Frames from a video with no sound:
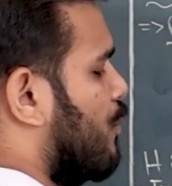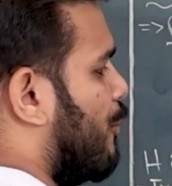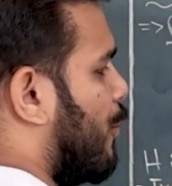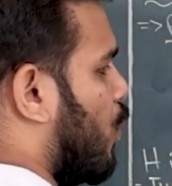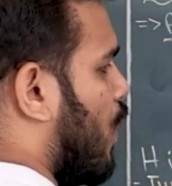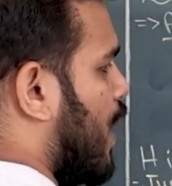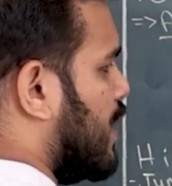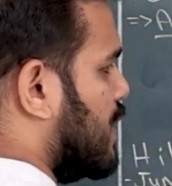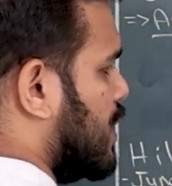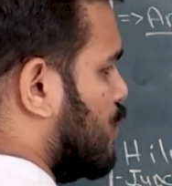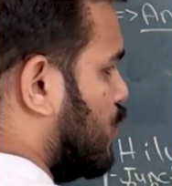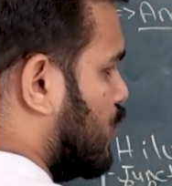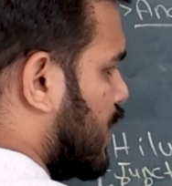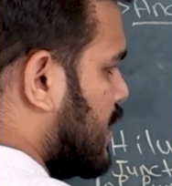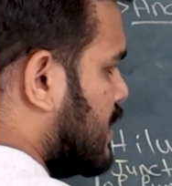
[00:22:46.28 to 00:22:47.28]
provide
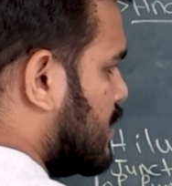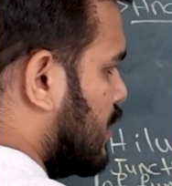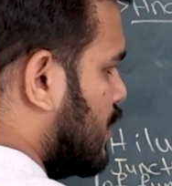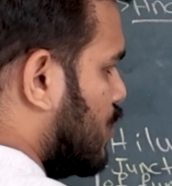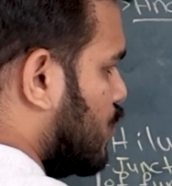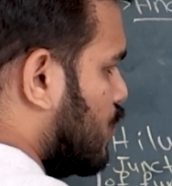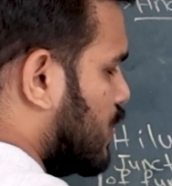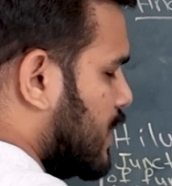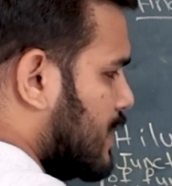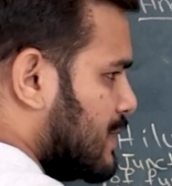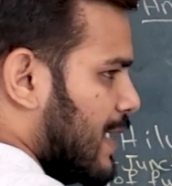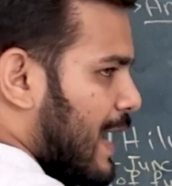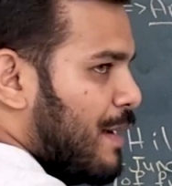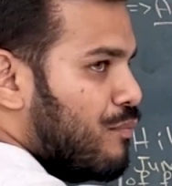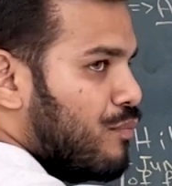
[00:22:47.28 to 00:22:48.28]
nutrition to
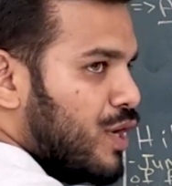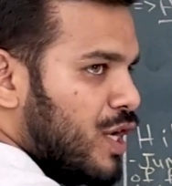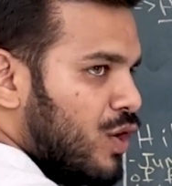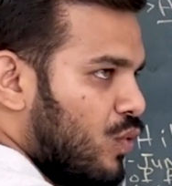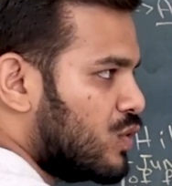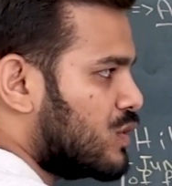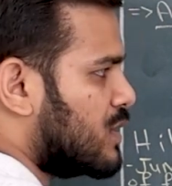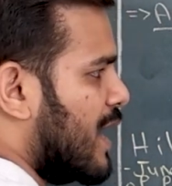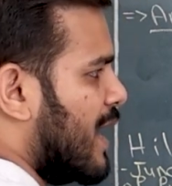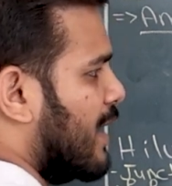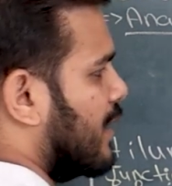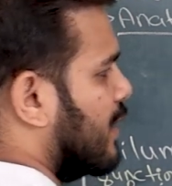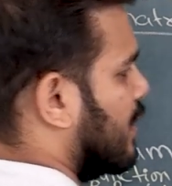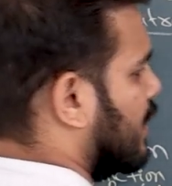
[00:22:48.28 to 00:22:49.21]
this embryo sac.